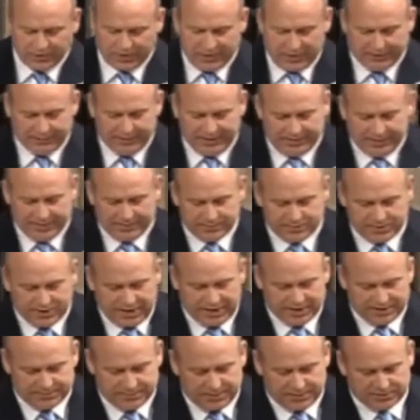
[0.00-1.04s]
and
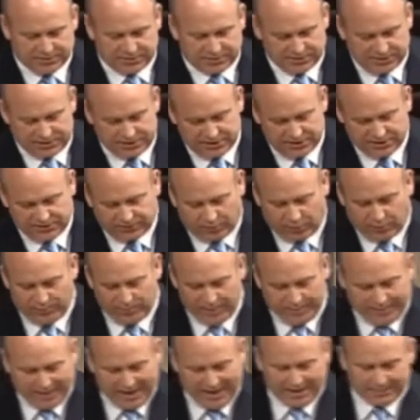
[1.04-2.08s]
medium-sized businesses form
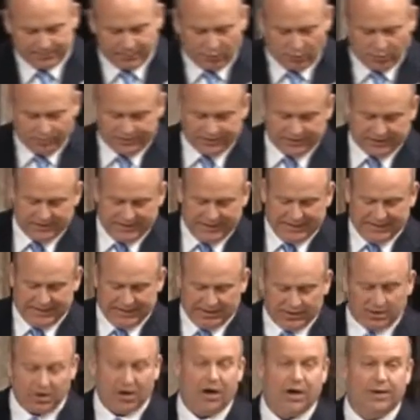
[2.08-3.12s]
the backbone of the
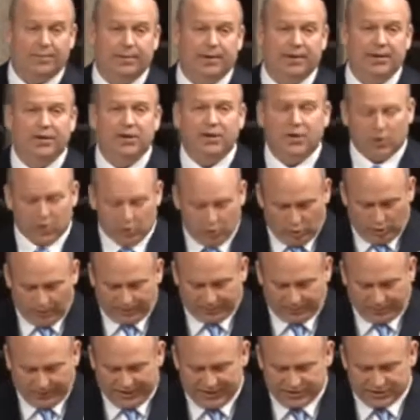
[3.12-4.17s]
Canadian economy,
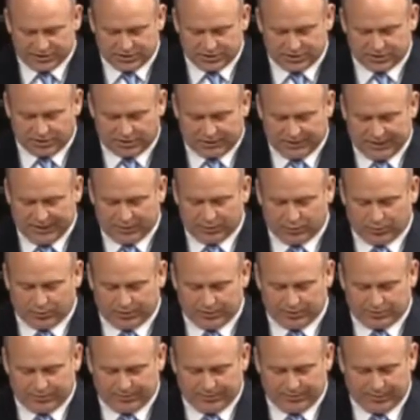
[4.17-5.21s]
corporations are equal
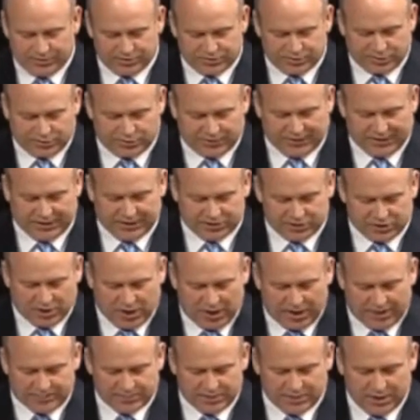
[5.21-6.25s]
contributors to creating
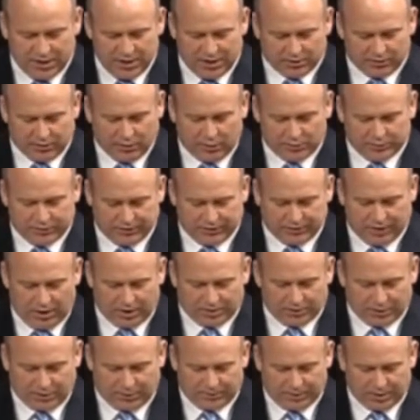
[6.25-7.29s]
jobs, growth, and
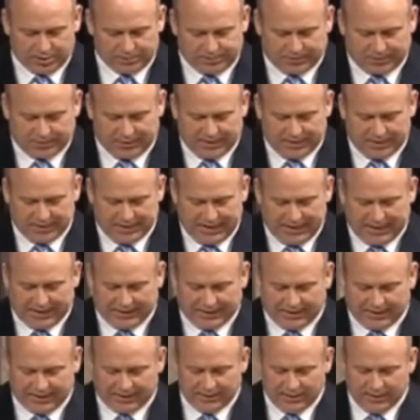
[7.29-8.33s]
long-term prosperity in
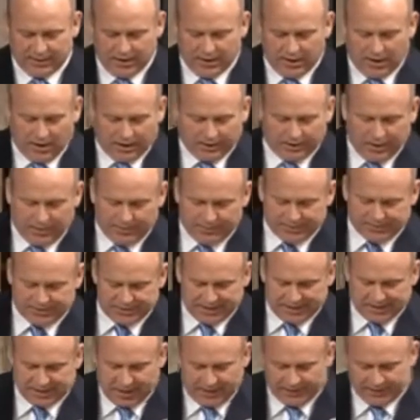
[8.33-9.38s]
Canada. Our government's
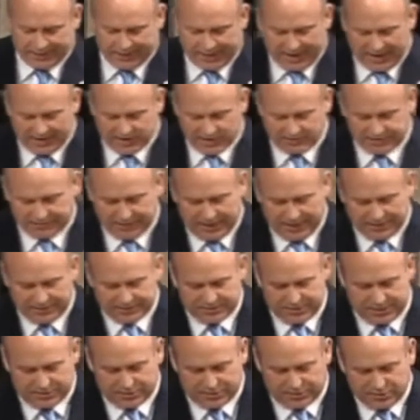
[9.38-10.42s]
economic action plan
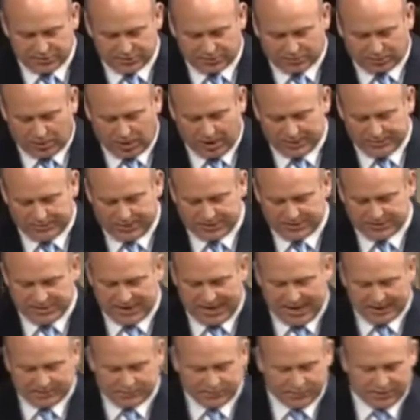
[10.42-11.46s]
has introduced broad-based
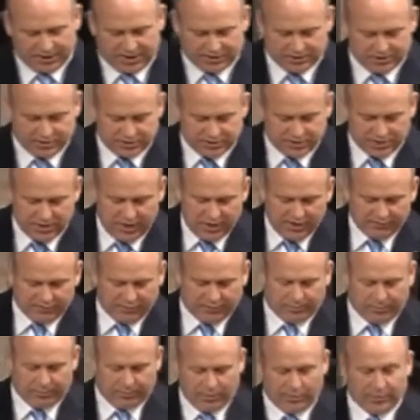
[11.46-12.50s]
tax reductions for
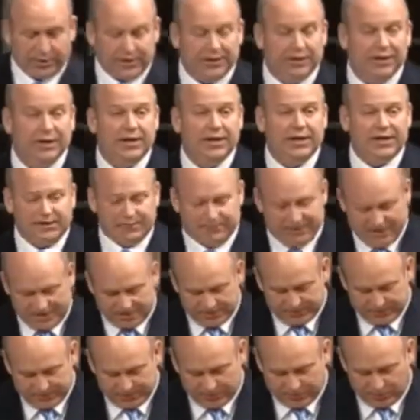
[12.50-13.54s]
promoting
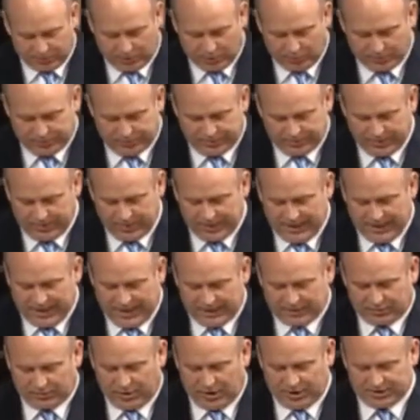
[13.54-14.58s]
investment and growth
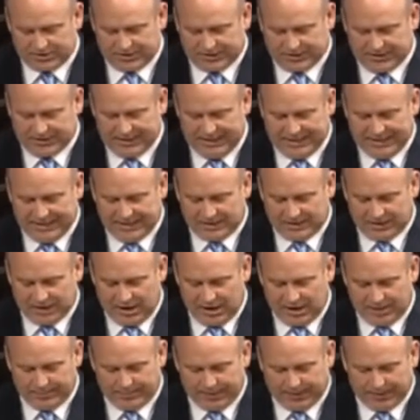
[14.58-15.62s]
across the Canadian
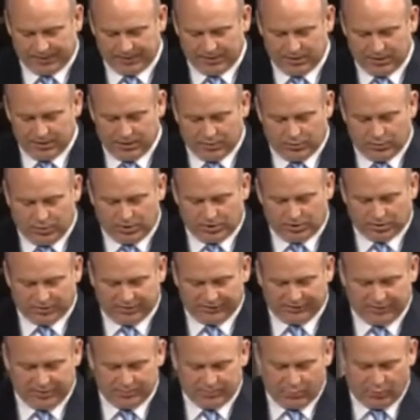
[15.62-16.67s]
economy. We are
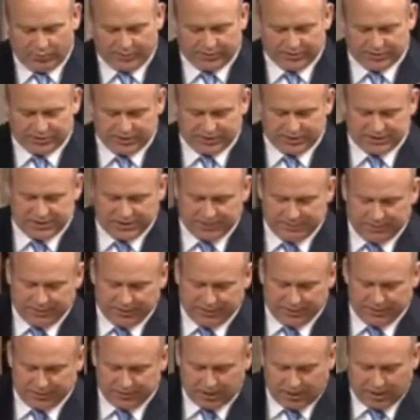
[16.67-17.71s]
delivering more than $60
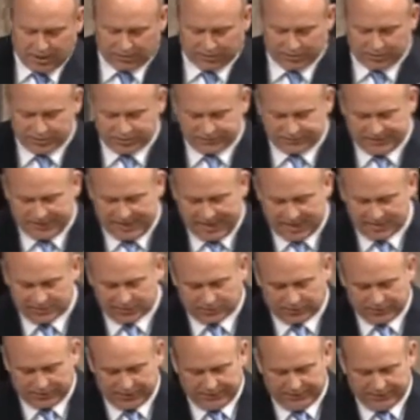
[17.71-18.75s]
billion of tax
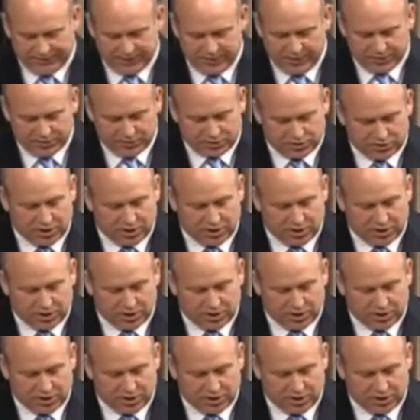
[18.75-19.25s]
relief to